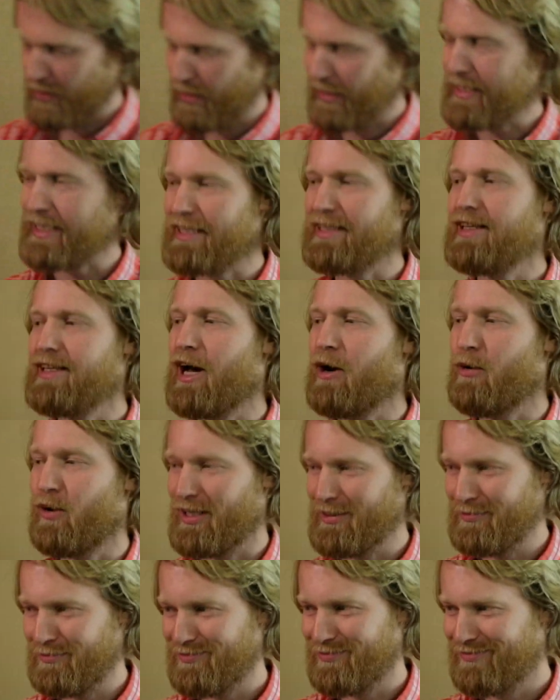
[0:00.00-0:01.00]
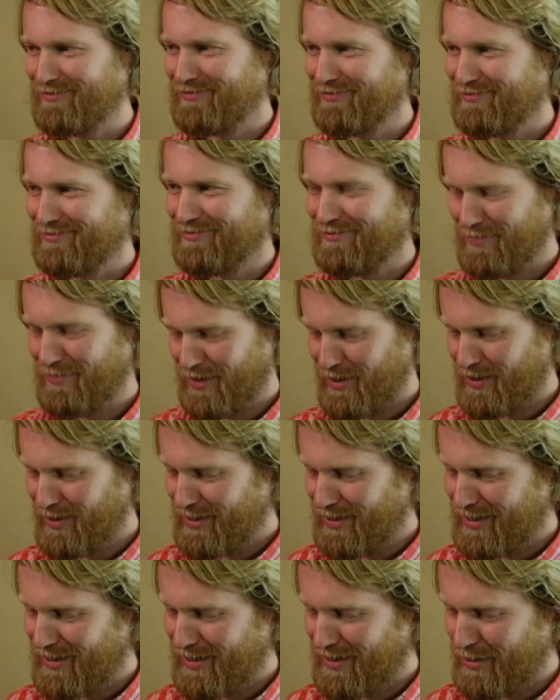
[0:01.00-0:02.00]
Whakaritaua,
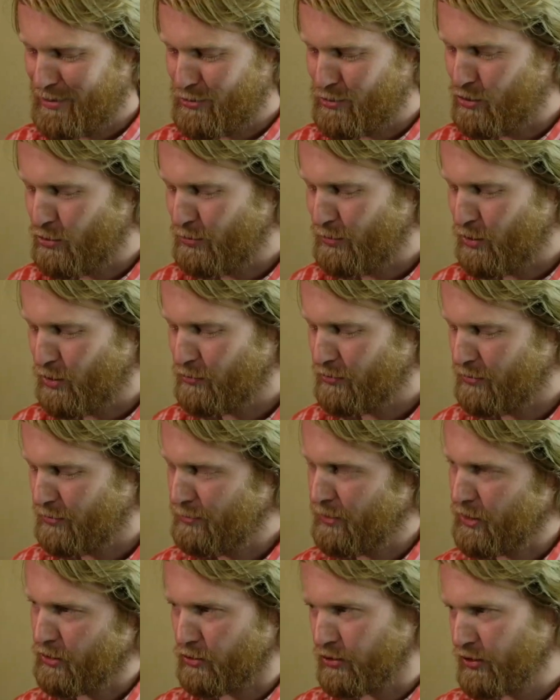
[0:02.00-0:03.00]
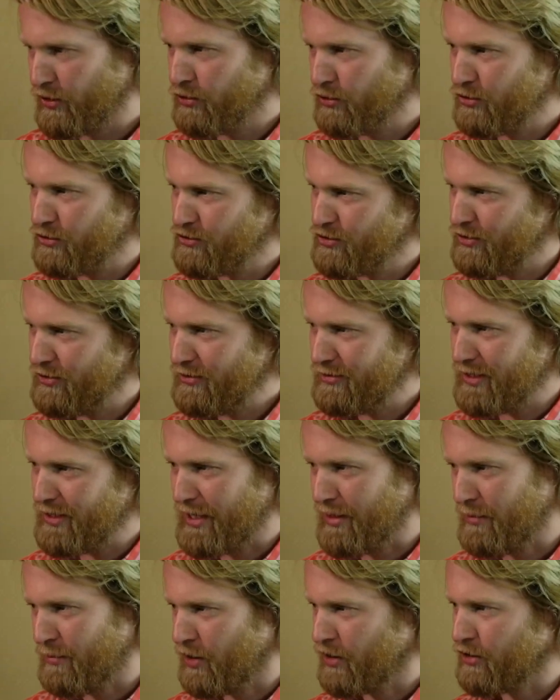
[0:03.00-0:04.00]
you know both the Maori culture
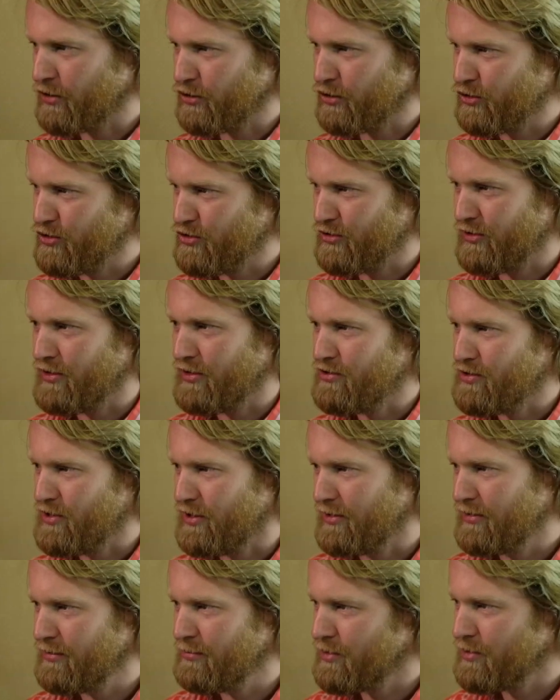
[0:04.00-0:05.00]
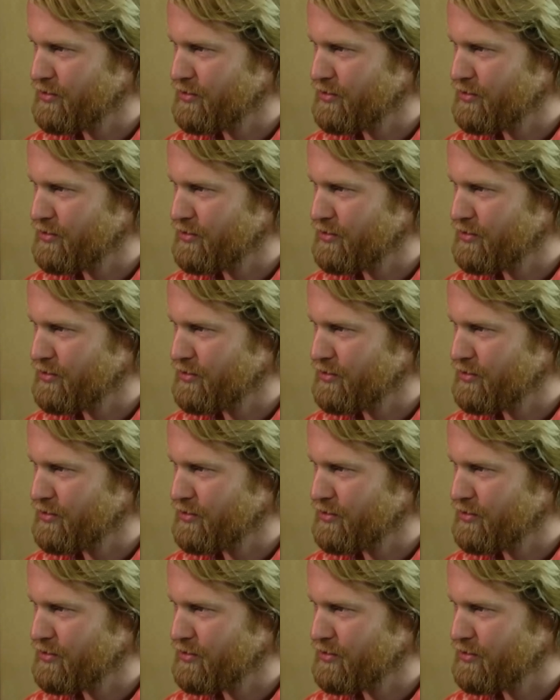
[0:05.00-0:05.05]
and the modern culture in New Zealand,